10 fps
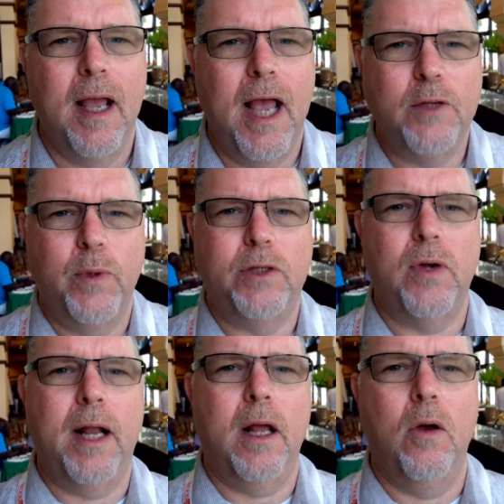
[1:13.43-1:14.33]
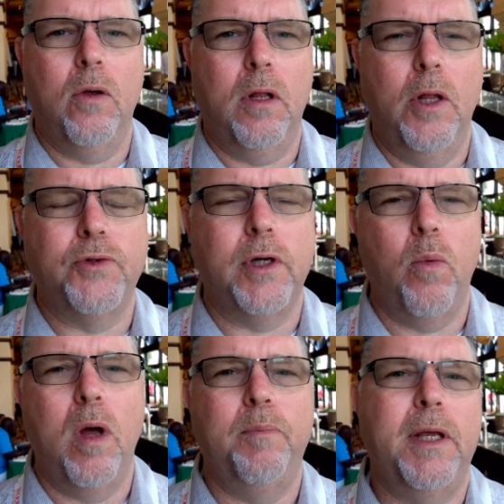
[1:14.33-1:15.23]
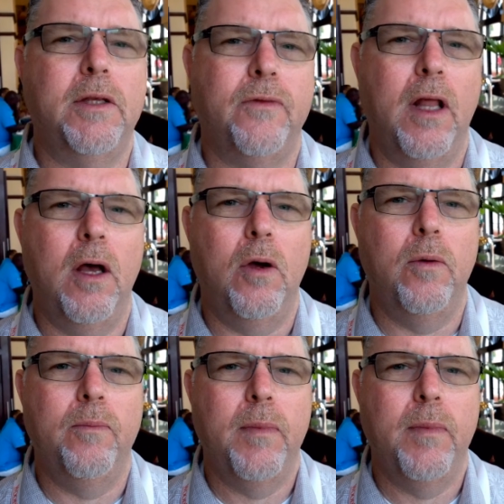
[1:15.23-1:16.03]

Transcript: as we try to go closer to one-piece flow,